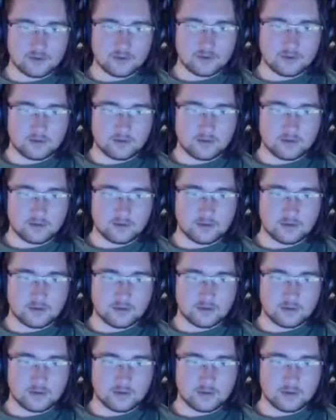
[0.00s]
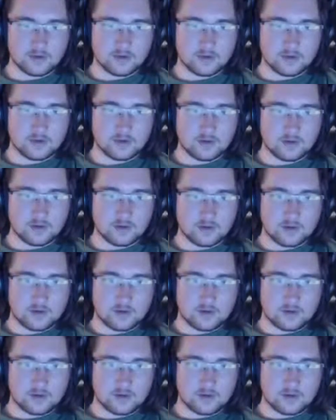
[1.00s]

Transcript: No one is speaking in this clip.